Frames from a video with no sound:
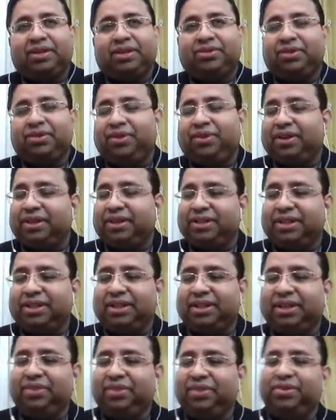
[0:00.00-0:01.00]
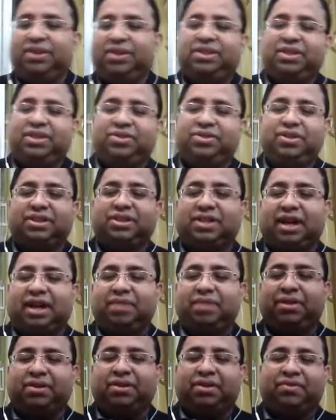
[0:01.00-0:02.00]
So you understand that your research will
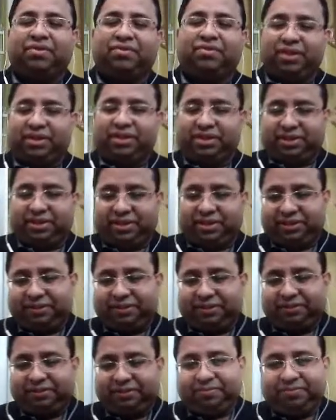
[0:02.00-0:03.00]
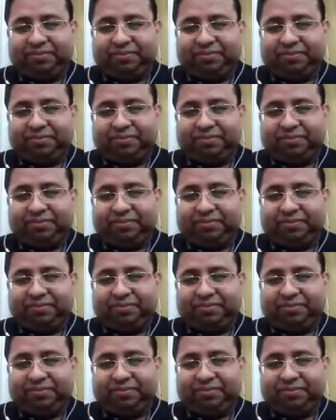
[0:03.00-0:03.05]
start with a conference.